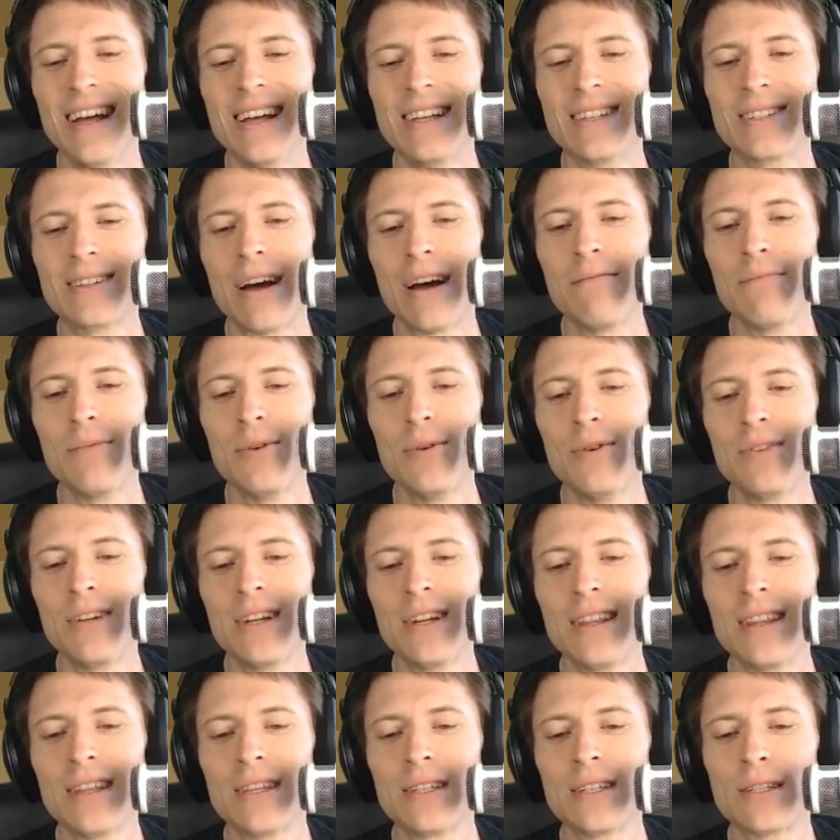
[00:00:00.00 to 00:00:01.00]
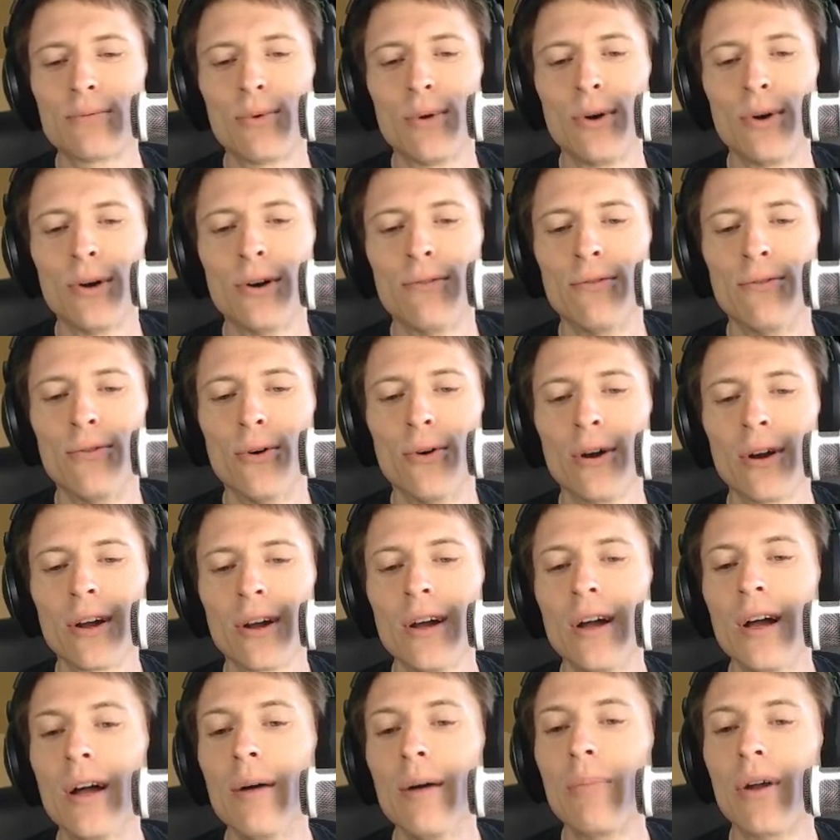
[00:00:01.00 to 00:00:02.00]
So I've moved into this royal fork,
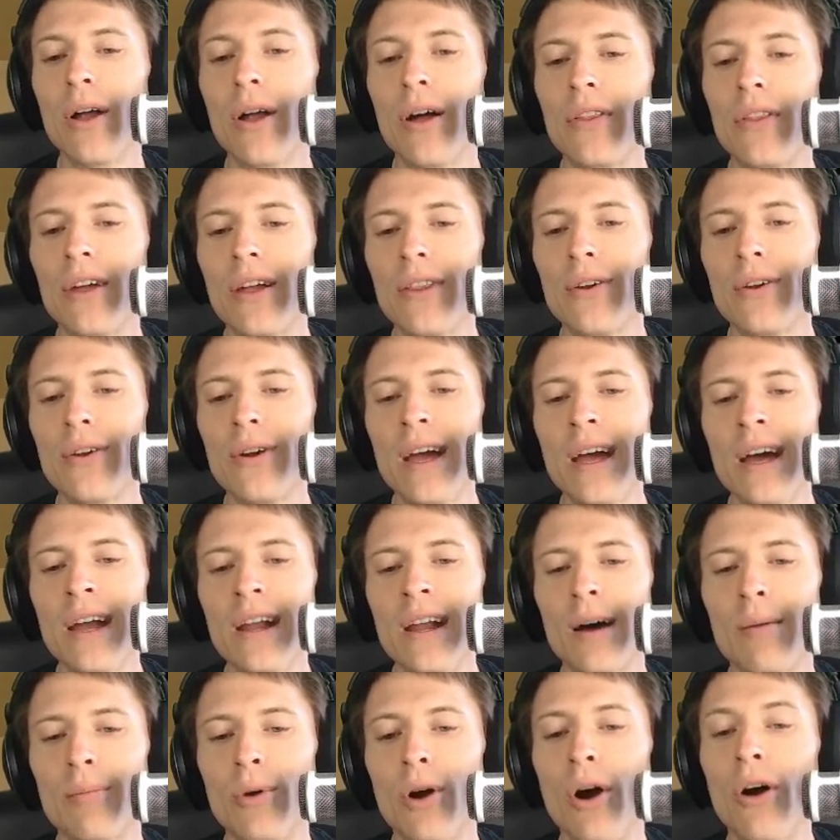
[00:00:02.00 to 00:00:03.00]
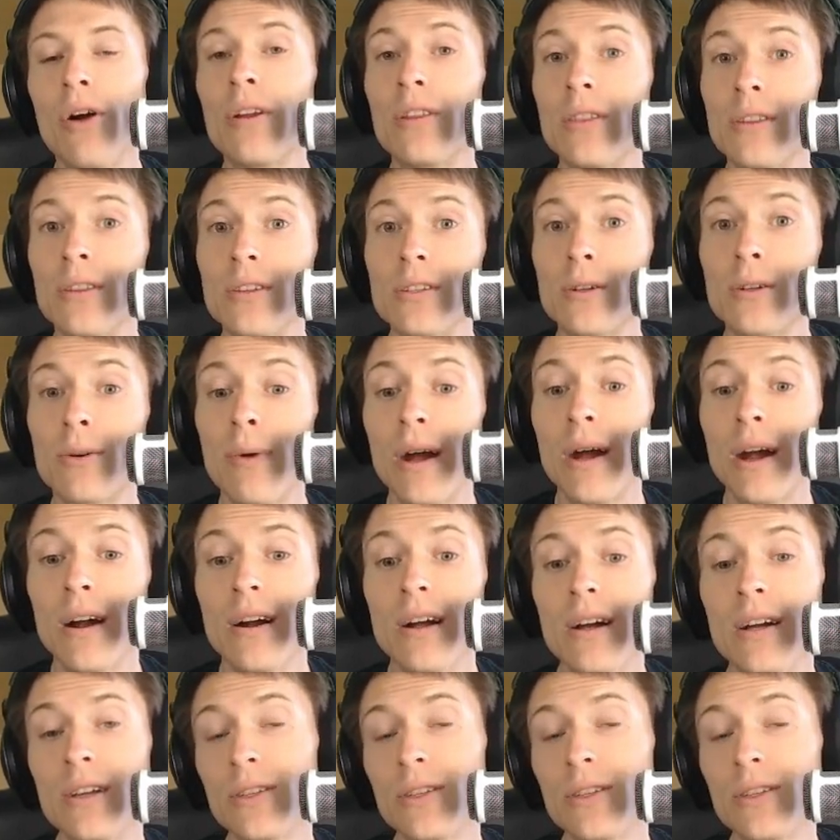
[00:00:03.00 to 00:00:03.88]
but on the other hand, I'm guarding the square.